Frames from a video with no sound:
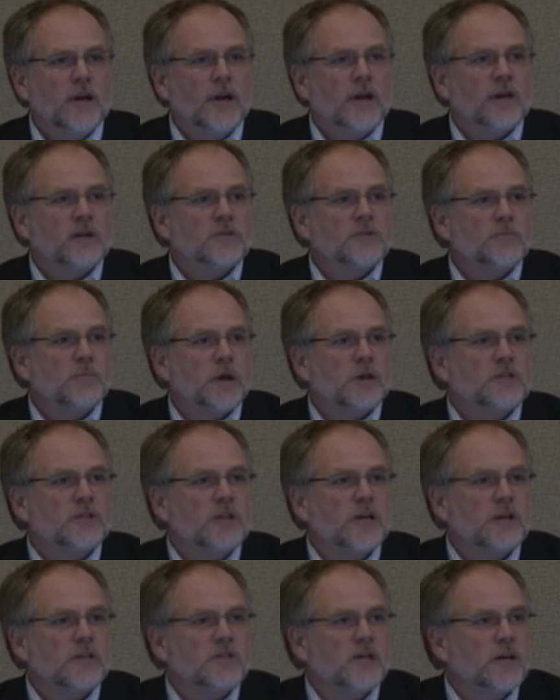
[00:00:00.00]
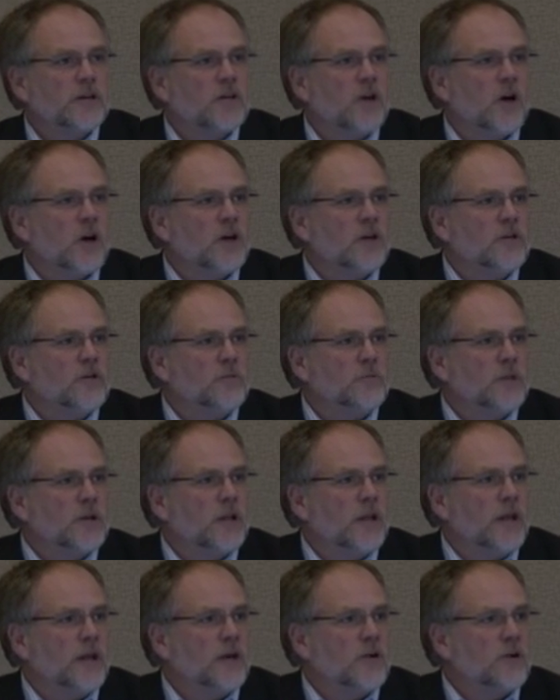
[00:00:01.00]
and especially as I talk a little bit
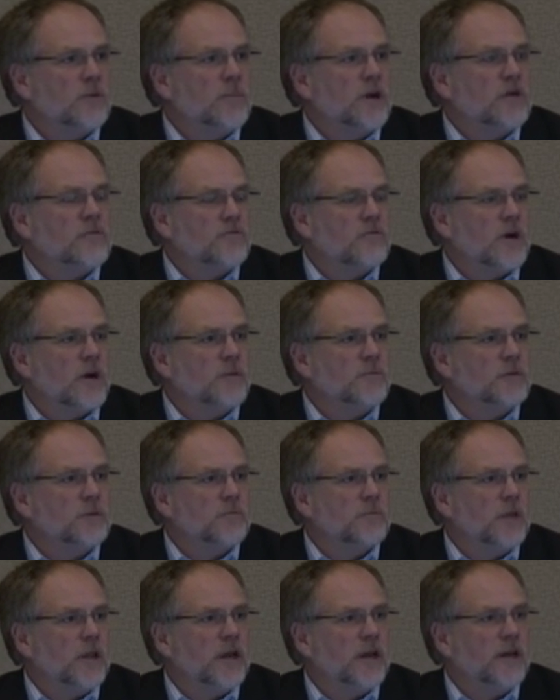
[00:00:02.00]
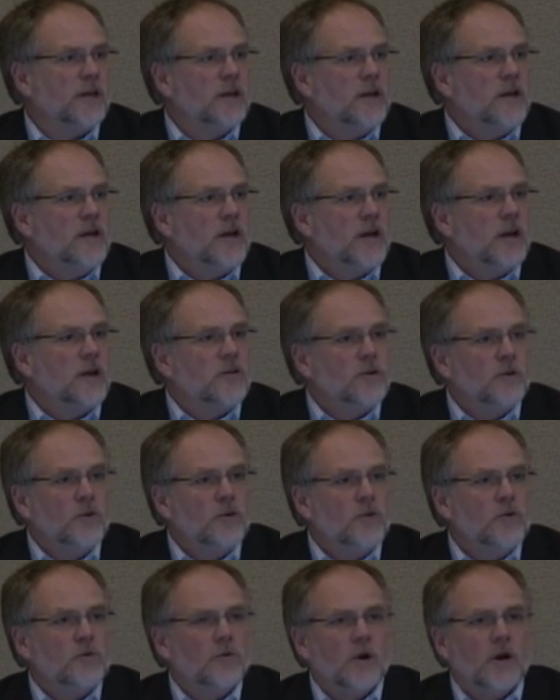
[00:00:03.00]
later about Farm to Plate and the
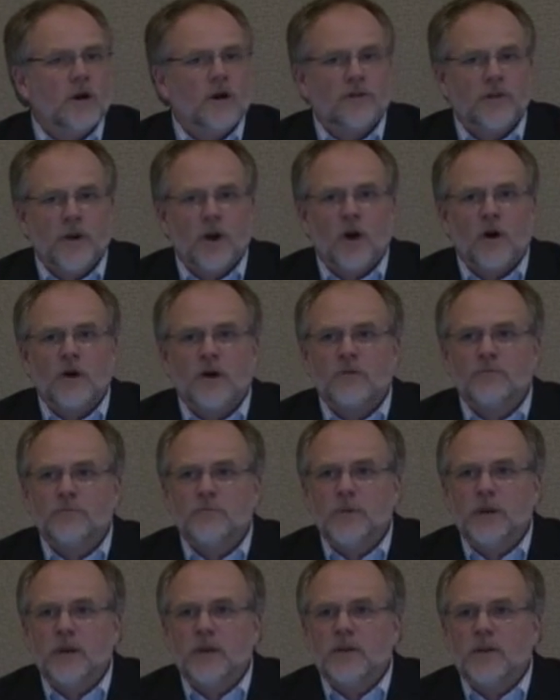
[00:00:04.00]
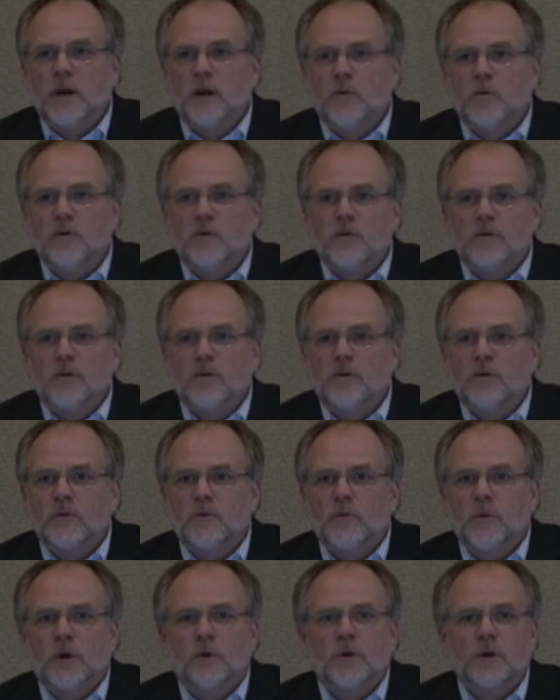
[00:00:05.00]
RFP the
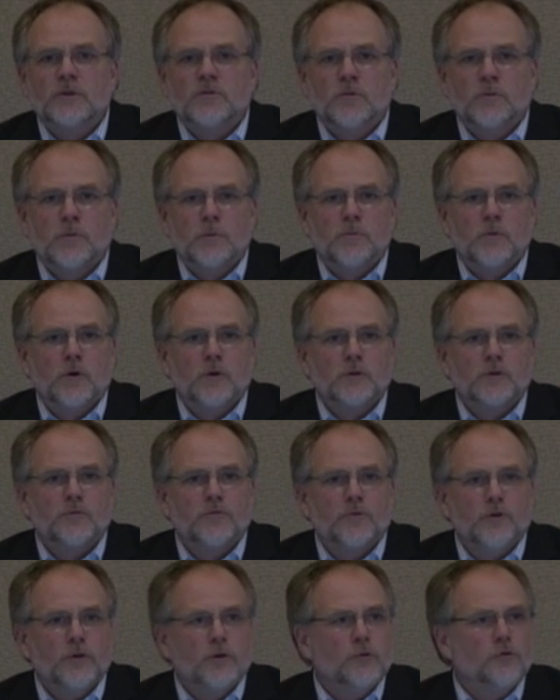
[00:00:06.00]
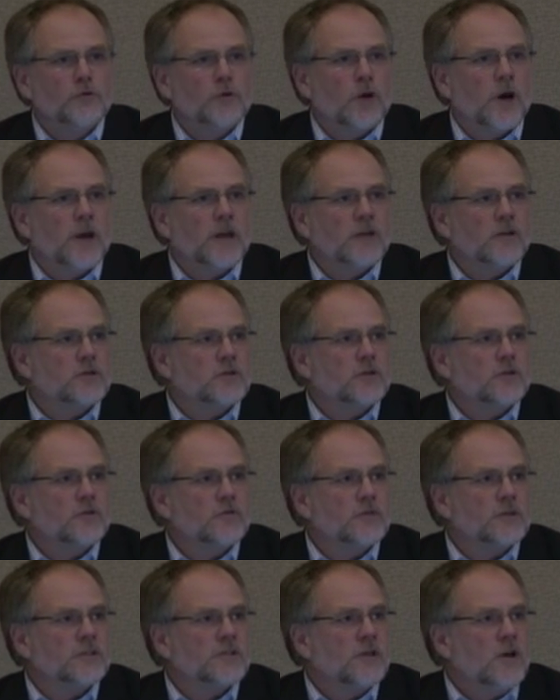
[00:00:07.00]
request for proposal for a new dining
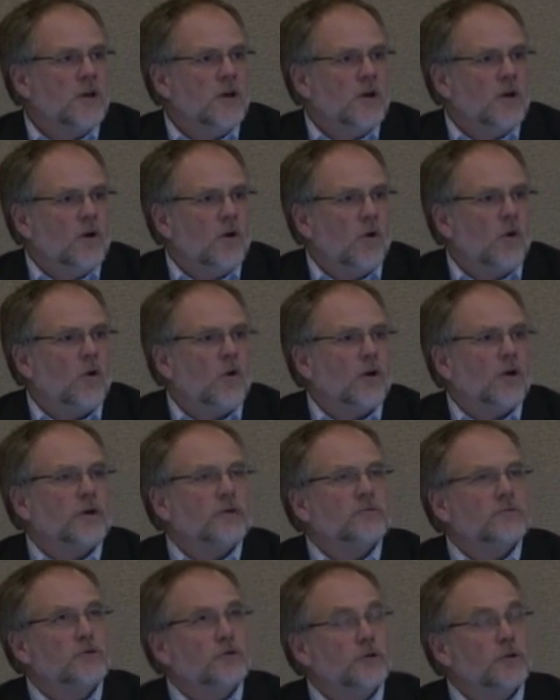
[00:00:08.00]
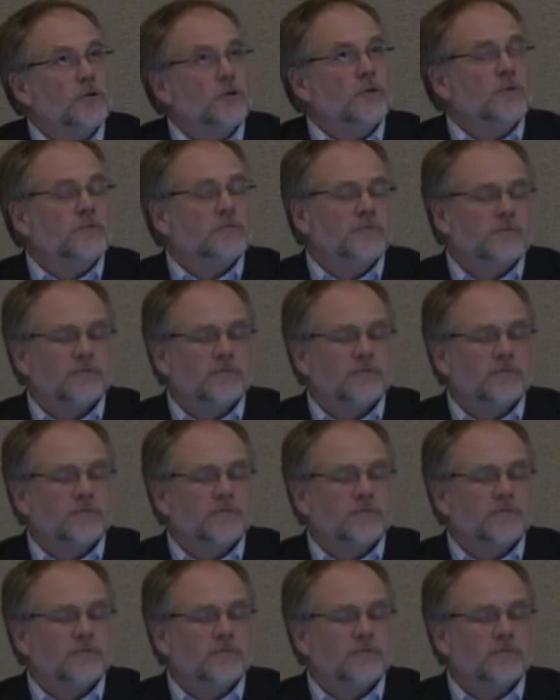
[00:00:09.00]
service, or the